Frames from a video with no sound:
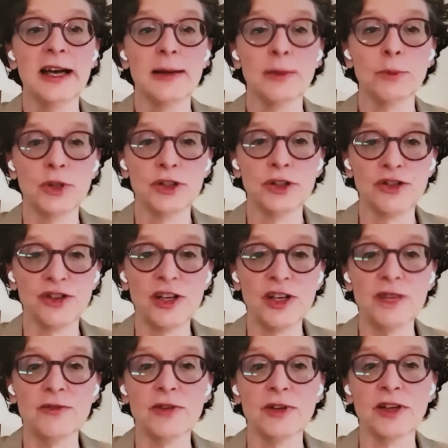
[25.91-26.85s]
and will
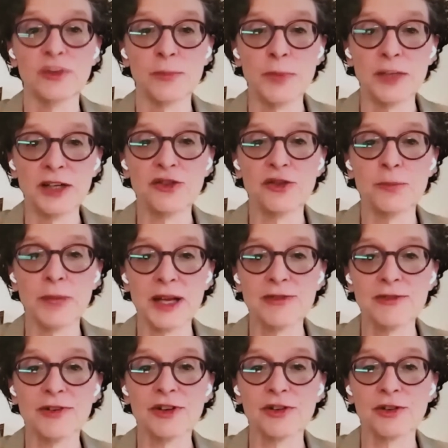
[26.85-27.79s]
achieve as much
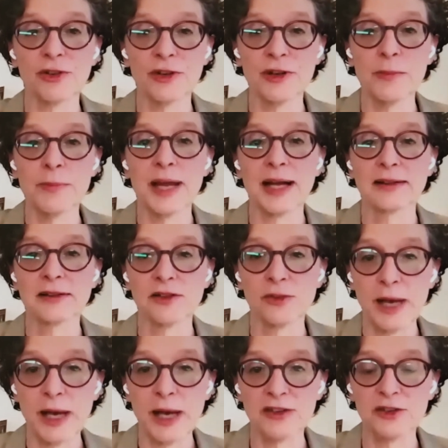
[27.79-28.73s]
beneficial impact
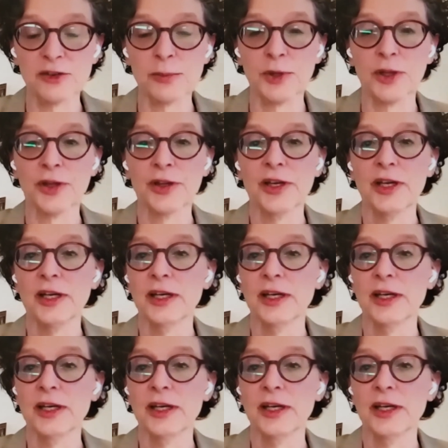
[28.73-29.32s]
as possible,